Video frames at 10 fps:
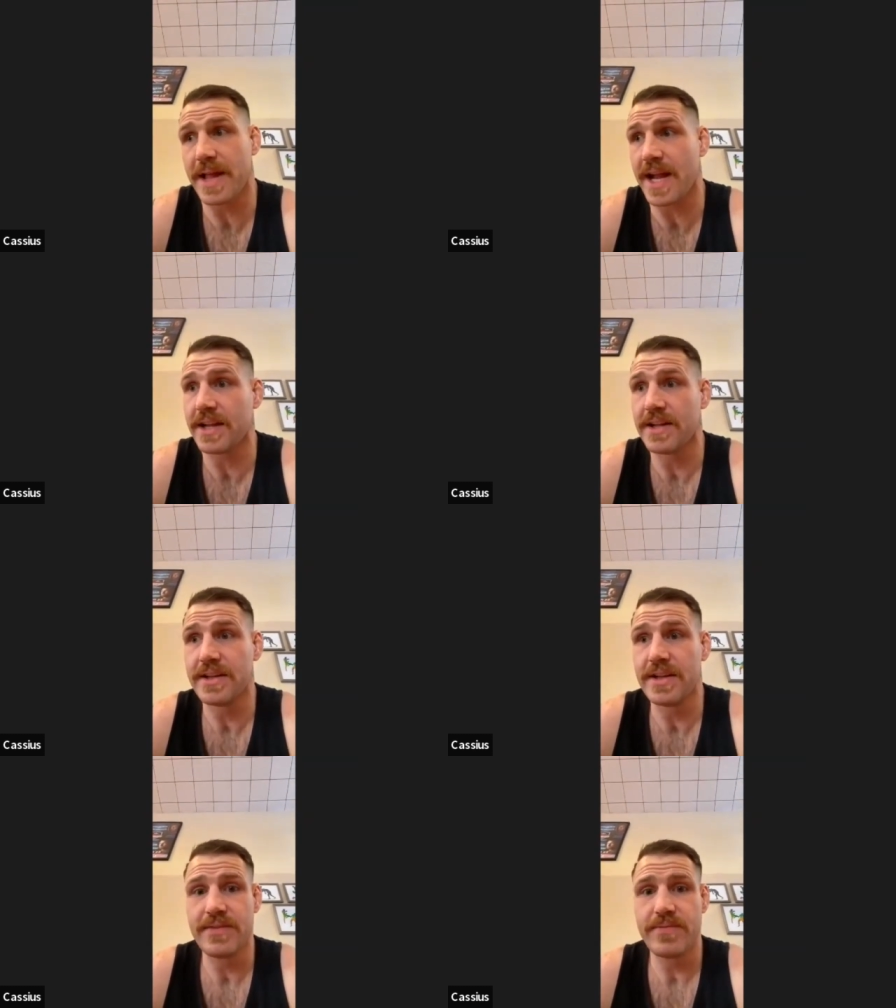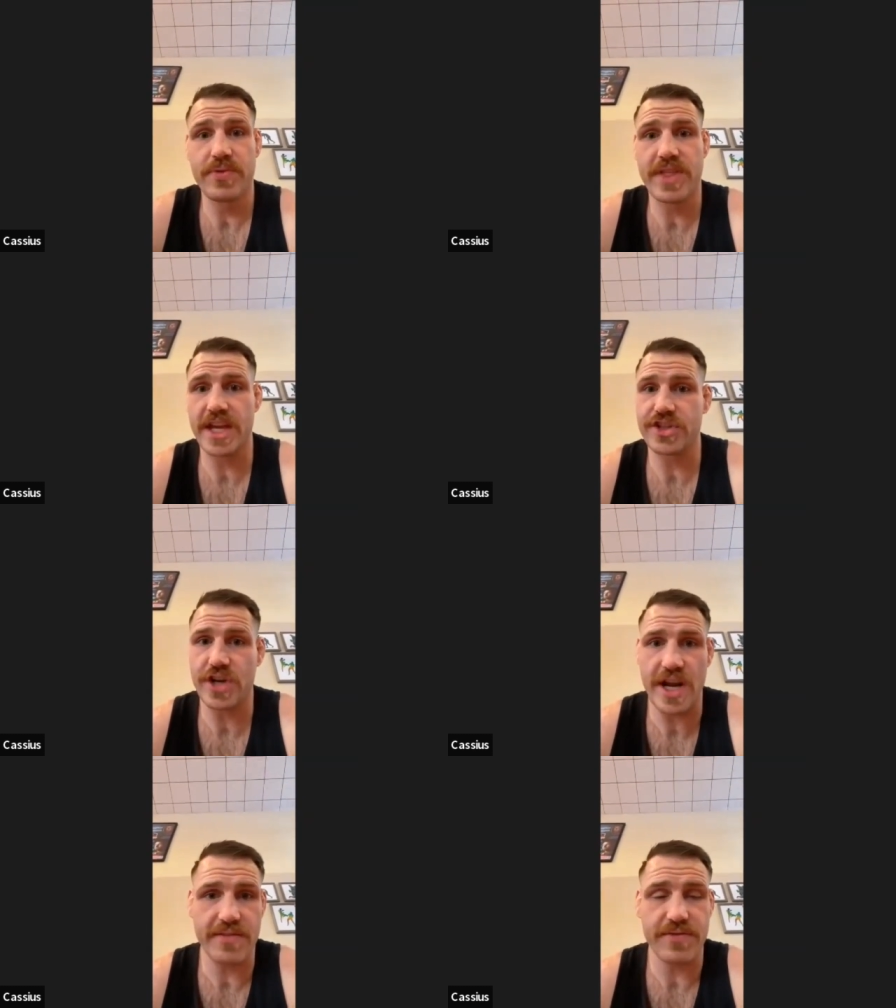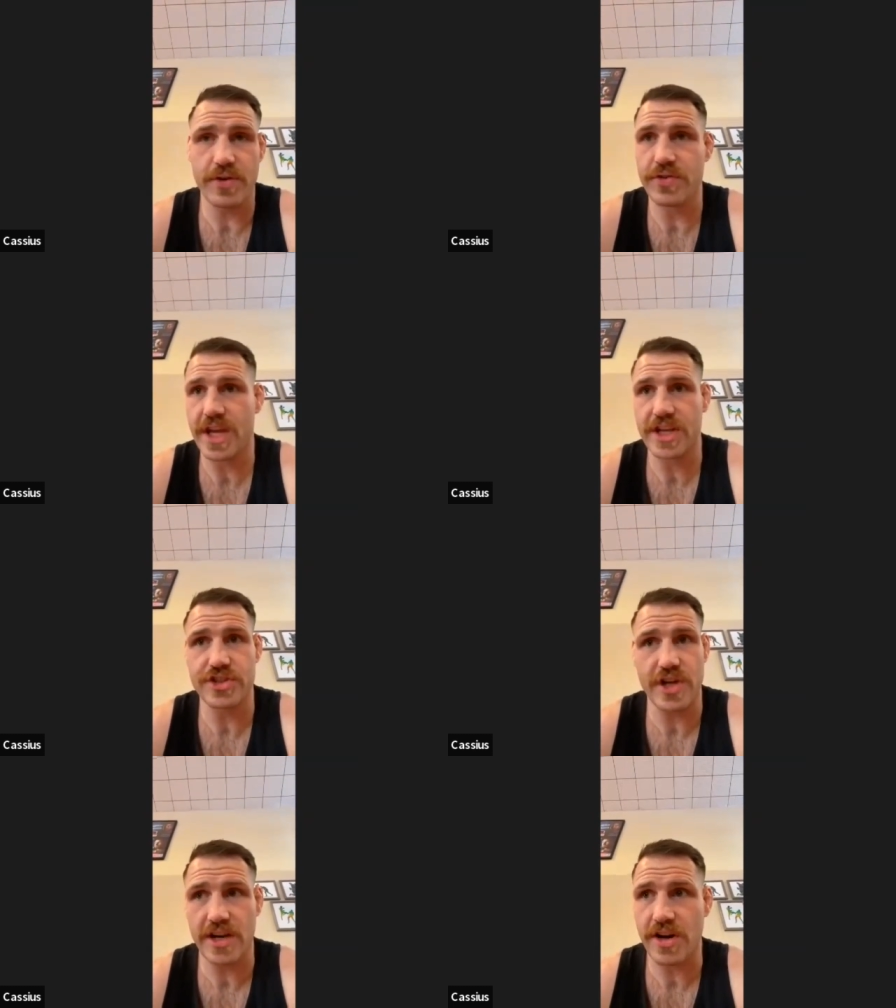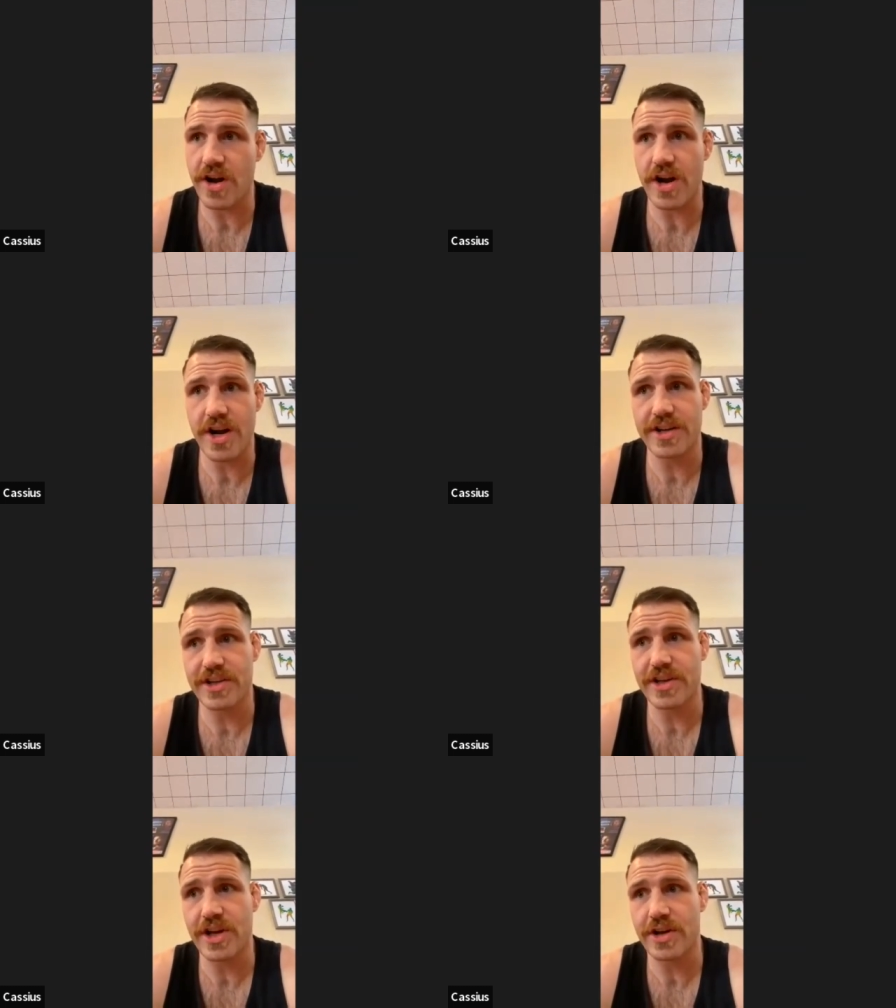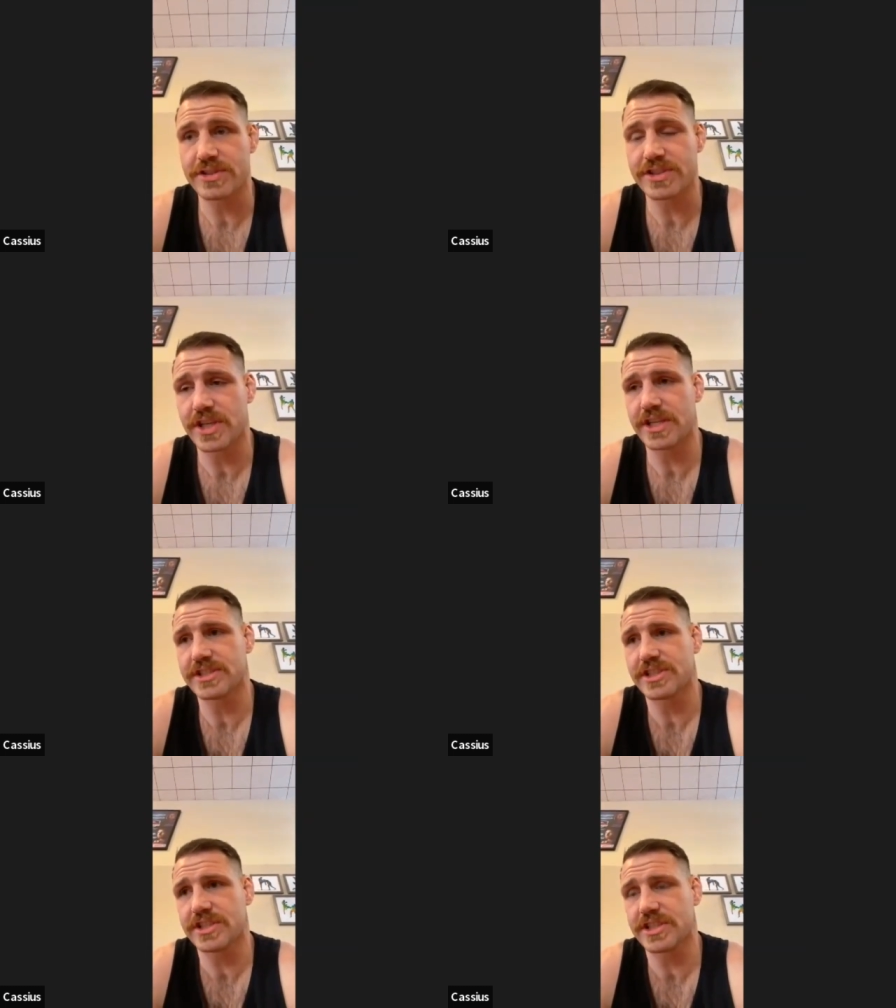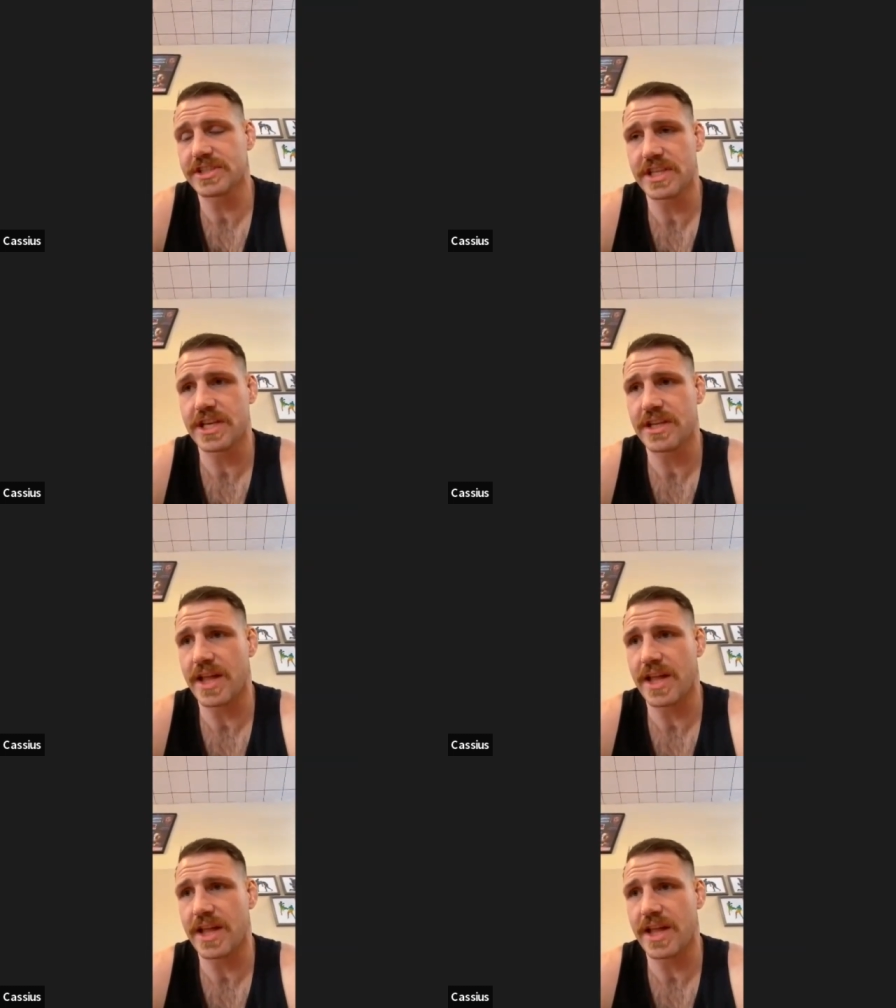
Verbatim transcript: Like, They train full. They train hard. You know, it's it's good to see.